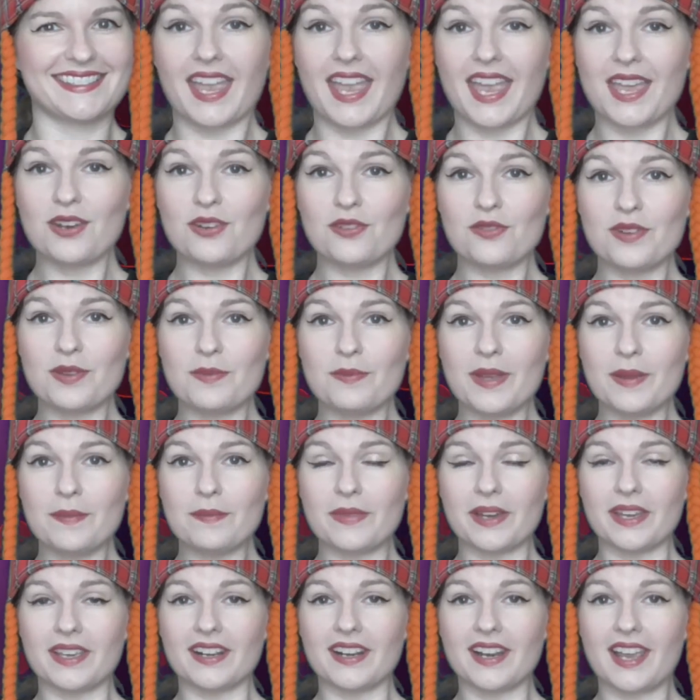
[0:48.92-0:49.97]
And
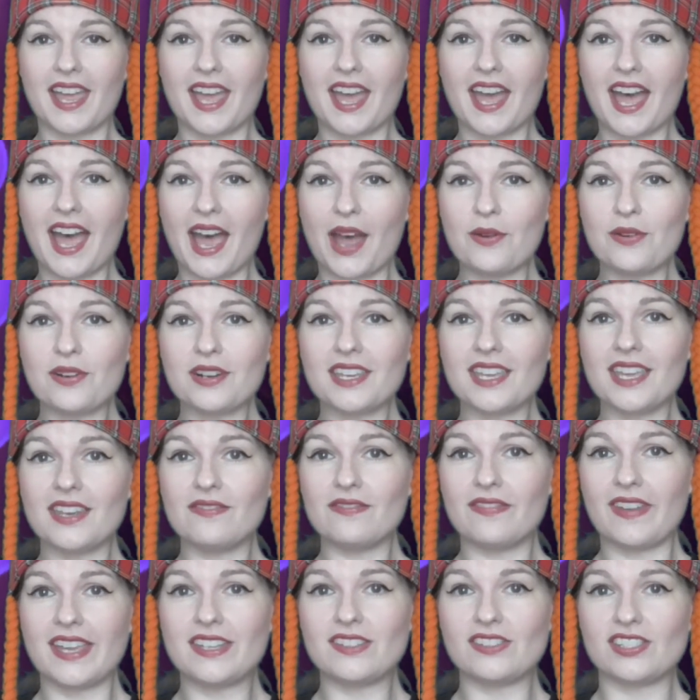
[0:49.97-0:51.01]
remember, our
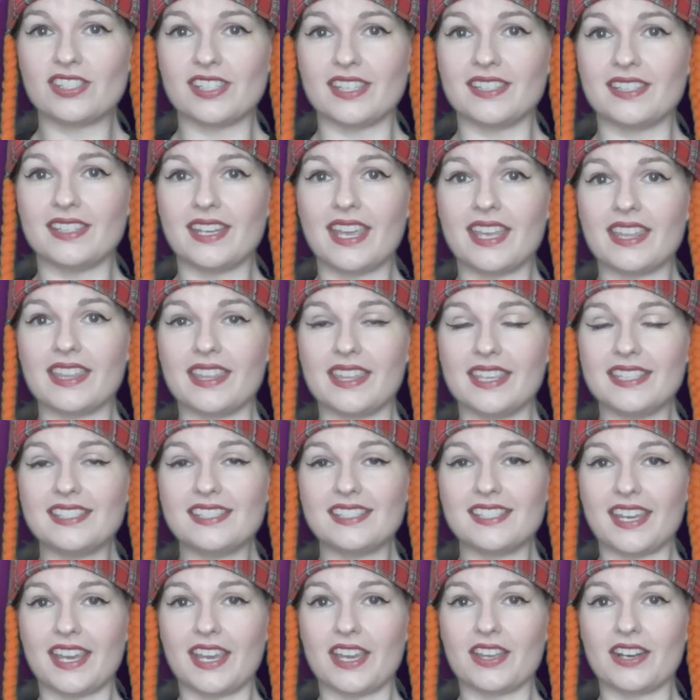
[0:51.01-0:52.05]
convention
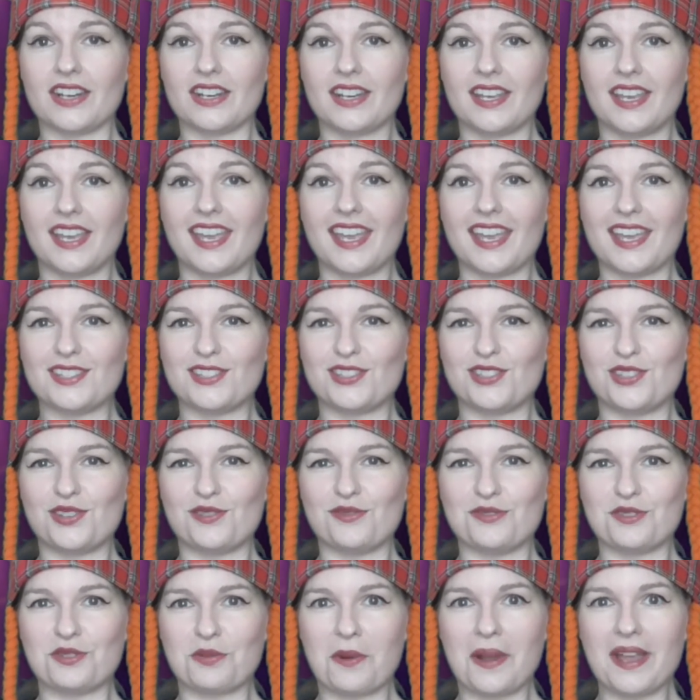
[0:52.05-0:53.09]
this year is
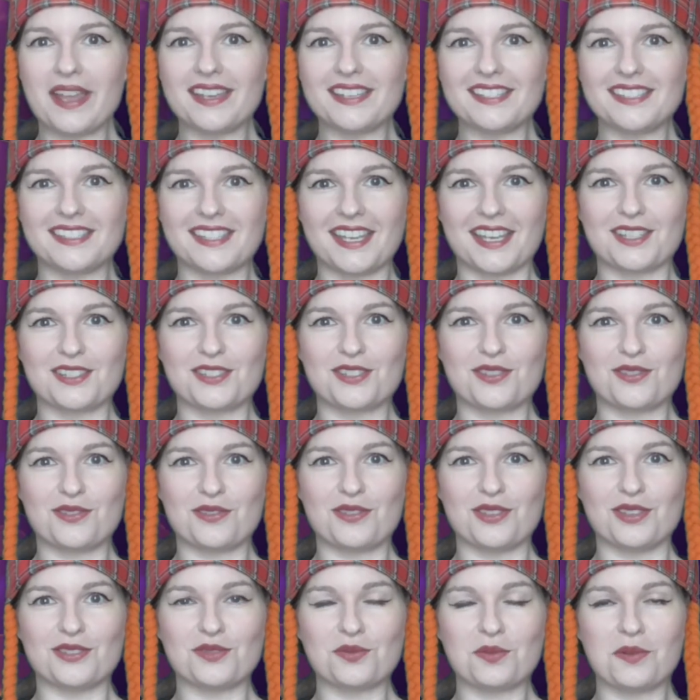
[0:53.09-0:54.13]
June 26th
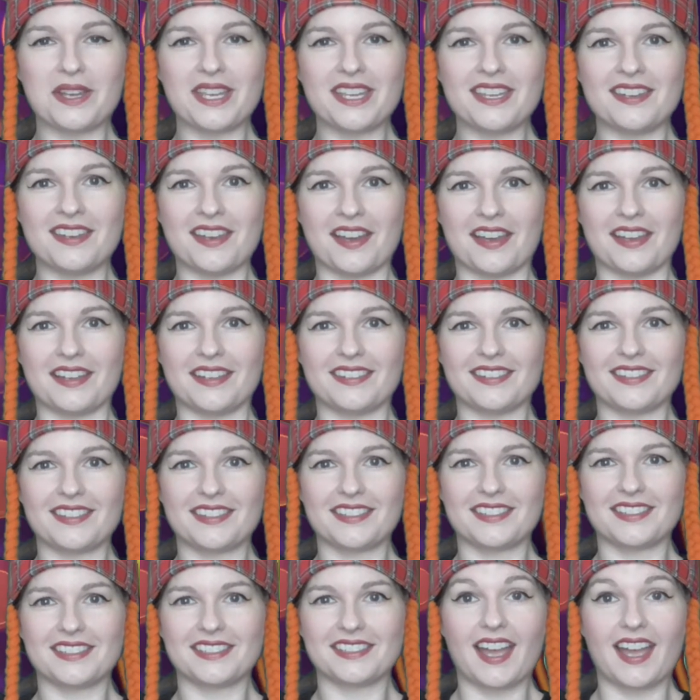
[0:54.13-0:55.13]
through the 29th